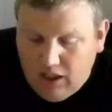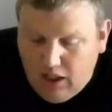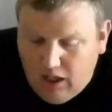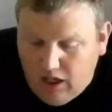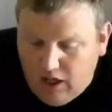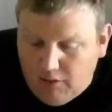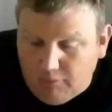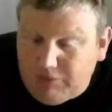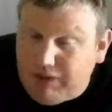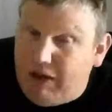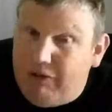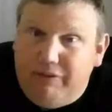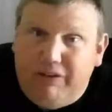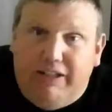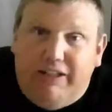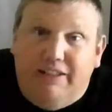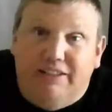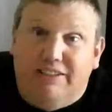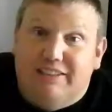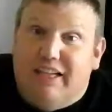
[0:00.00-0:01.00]
Tyreek
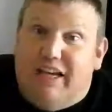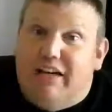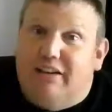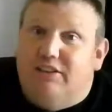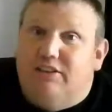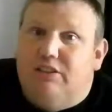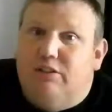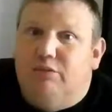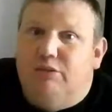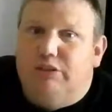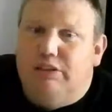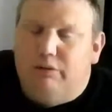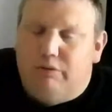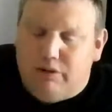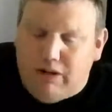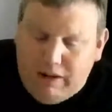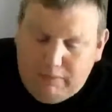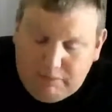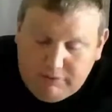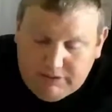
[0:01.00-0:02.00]
Hill's out, so we'll see
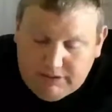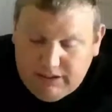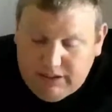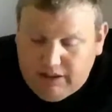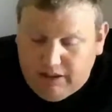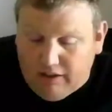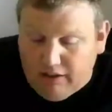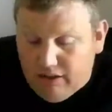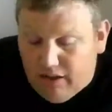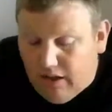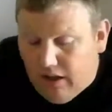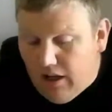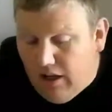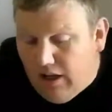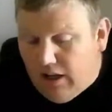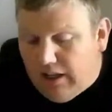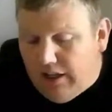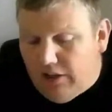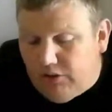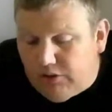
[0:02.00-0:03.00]
what happens there.
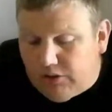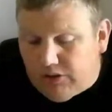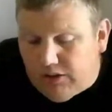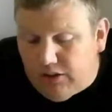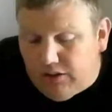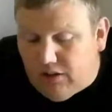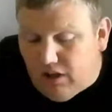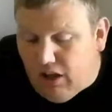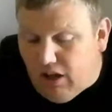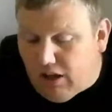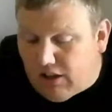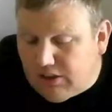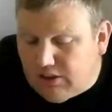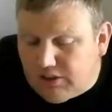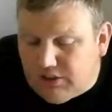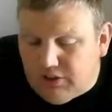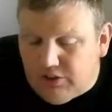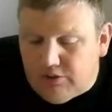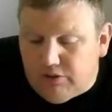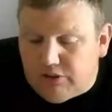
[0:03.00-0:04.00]
Houston
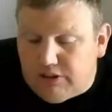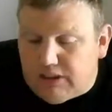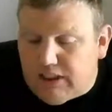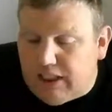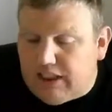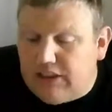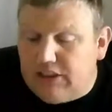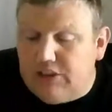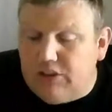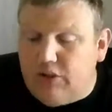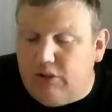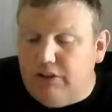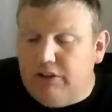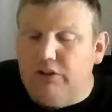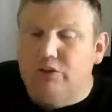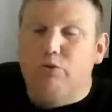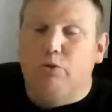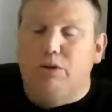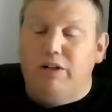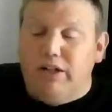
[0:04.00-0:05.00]
lost to the Saints
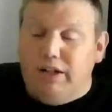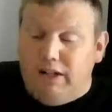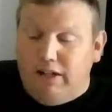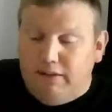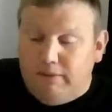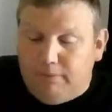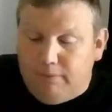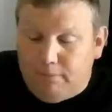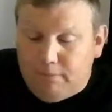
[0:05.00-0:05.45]
30-28.